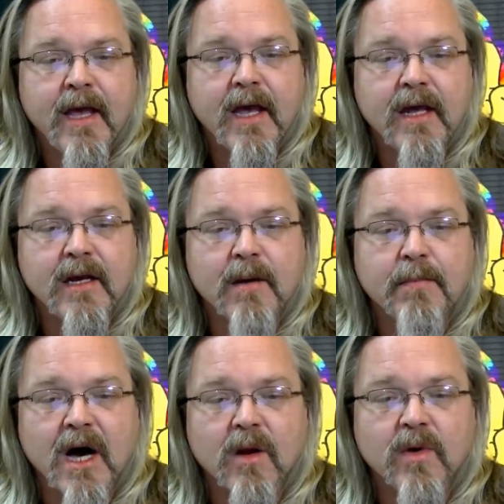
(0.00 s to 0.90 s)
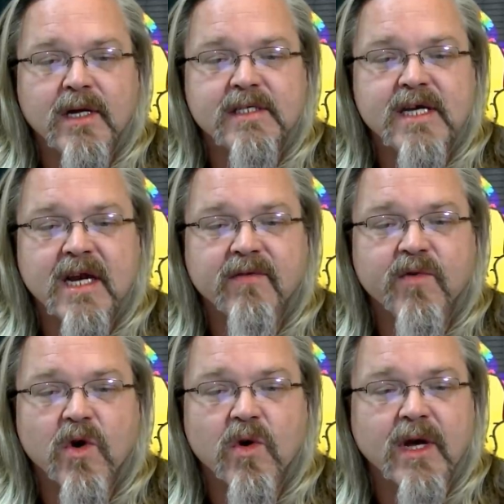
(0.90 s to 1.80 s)
and uh, Bolaven is heading
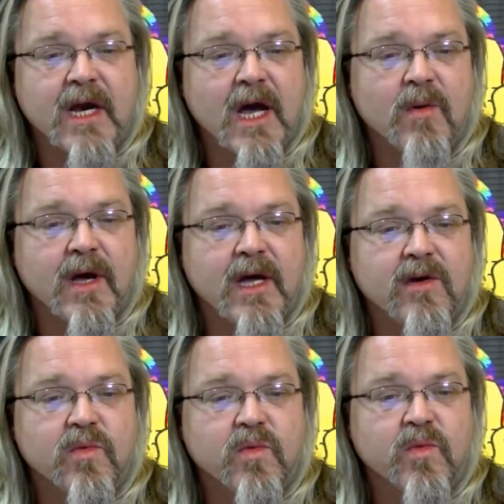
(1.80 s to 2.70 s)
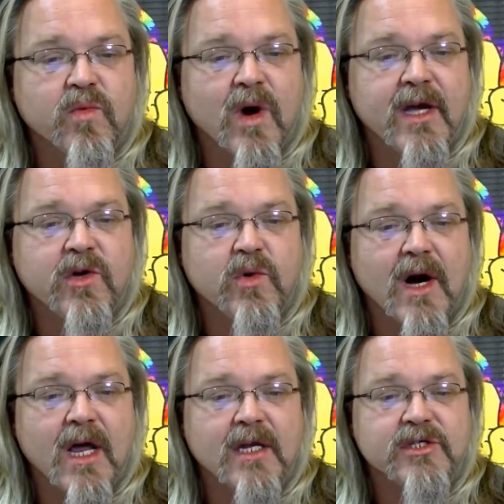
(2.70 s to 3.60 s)
for Okinawa and Raikou
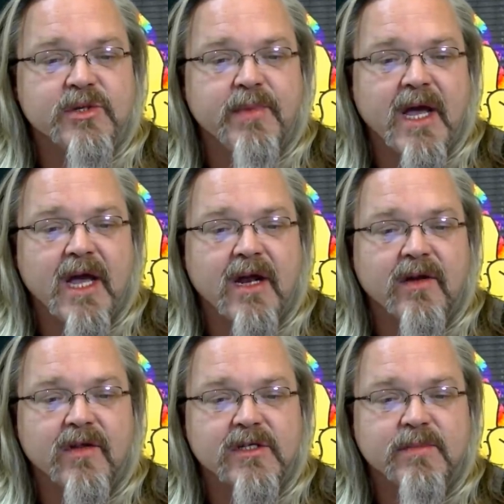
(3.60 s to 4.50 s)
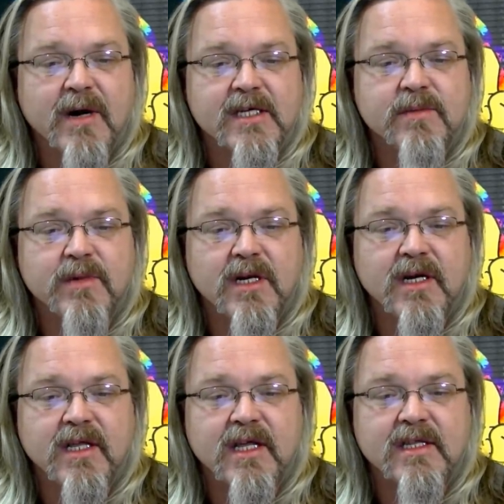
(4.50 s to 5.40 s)
Island, Japan. There's a
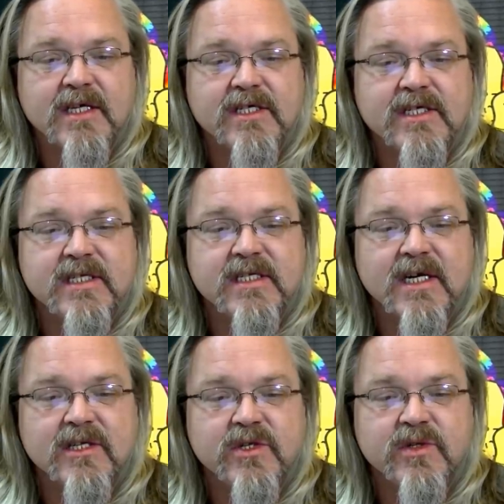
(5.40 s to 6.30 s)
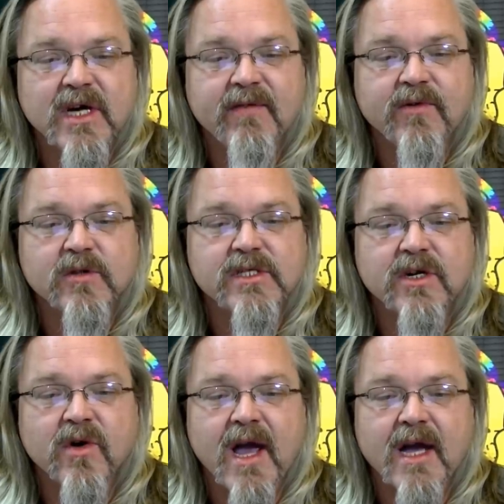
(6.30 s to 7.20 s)
possibility that these two typhoons
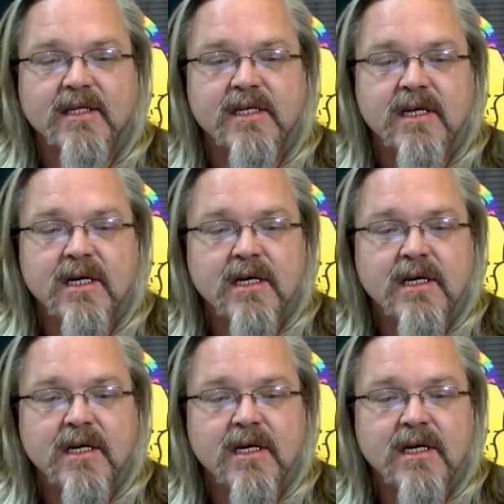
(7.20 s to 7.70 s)
interact.